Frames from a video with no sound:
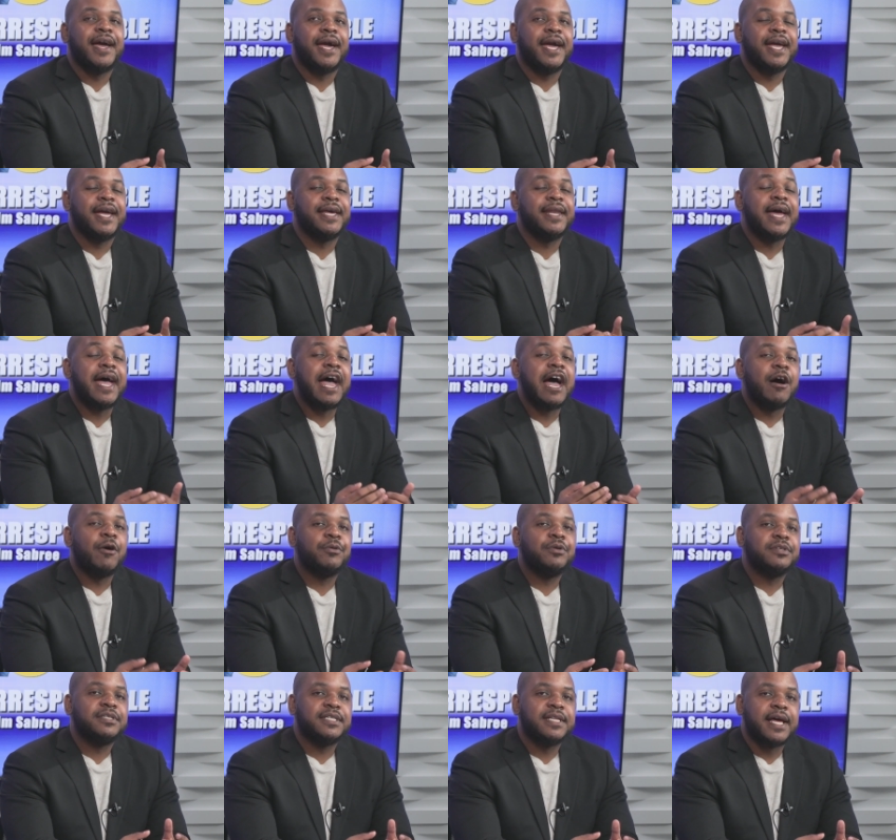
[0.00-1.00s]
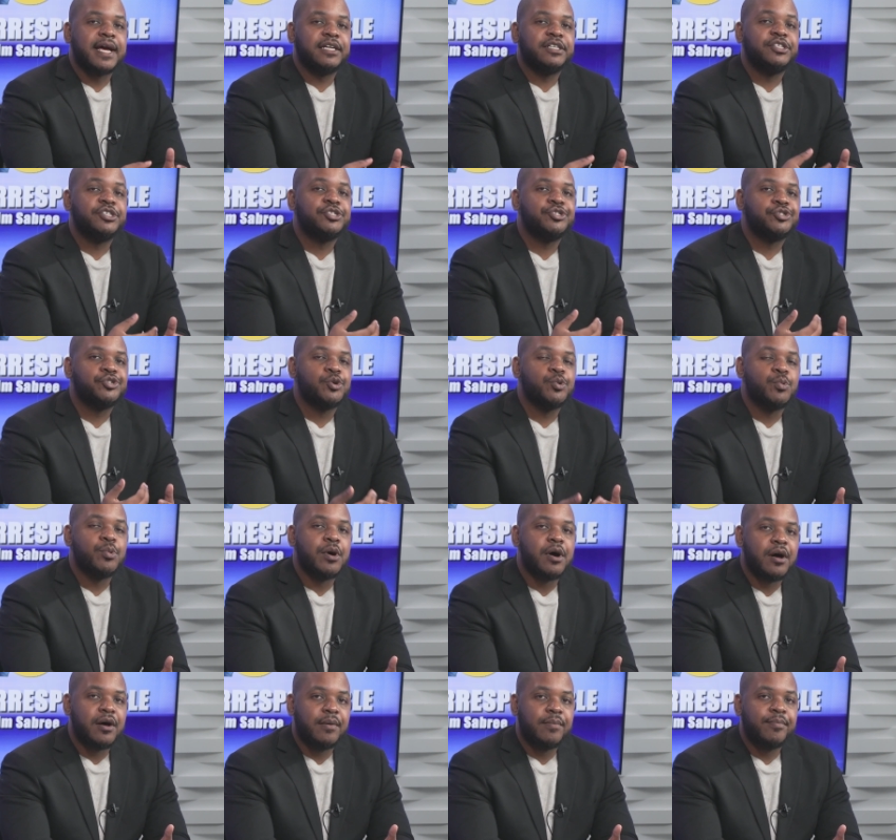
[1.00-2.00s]
And how does that show
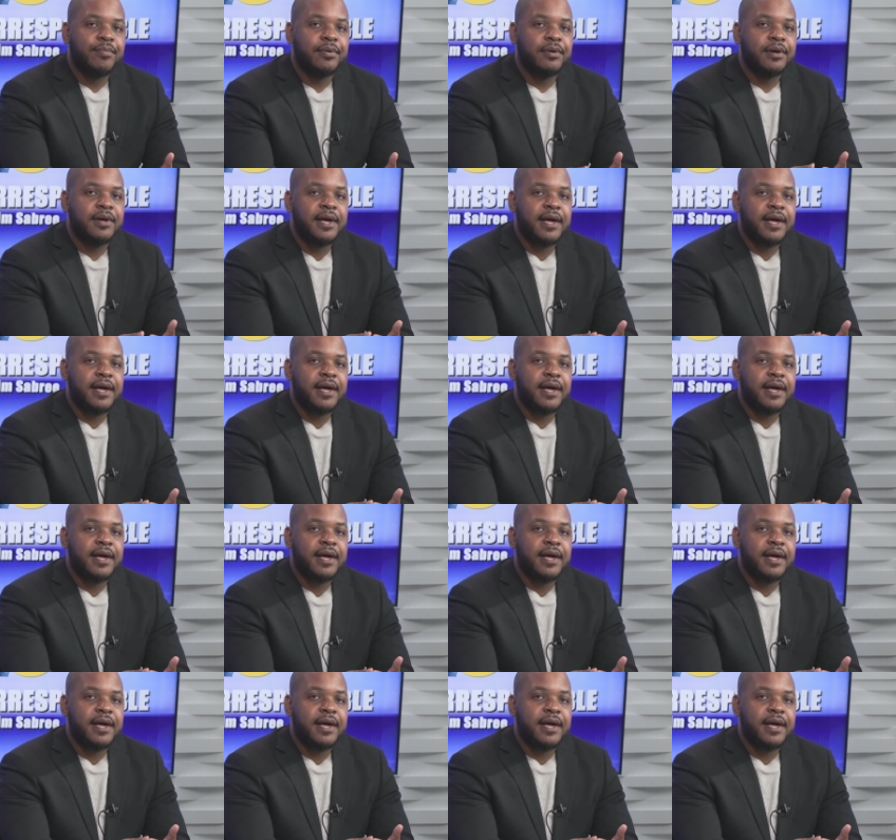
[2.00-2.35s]
up?